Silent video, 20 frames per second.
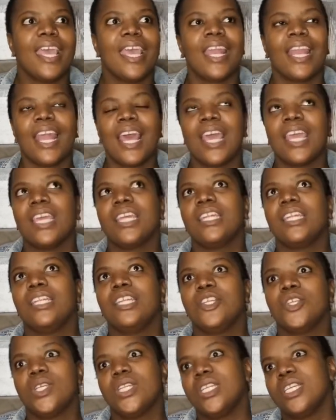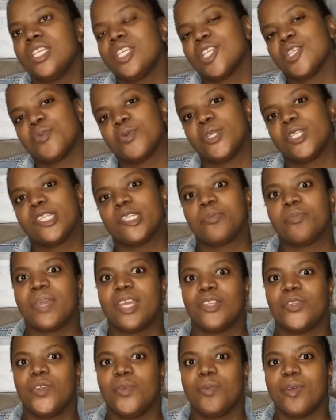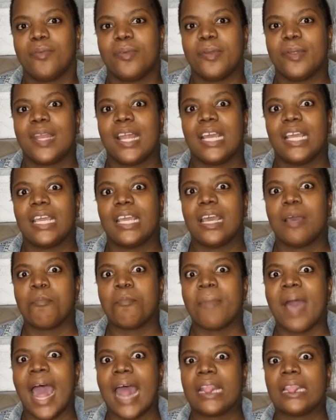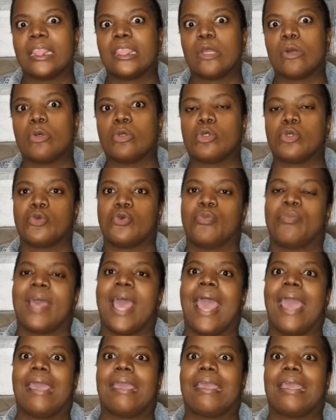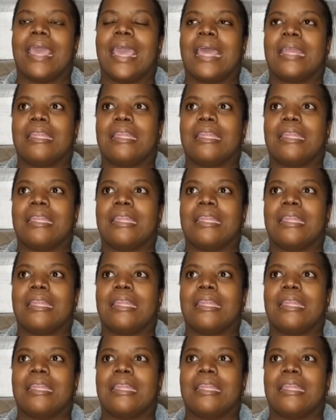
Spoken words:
and I had literally just bought the battery probably like a month or two back,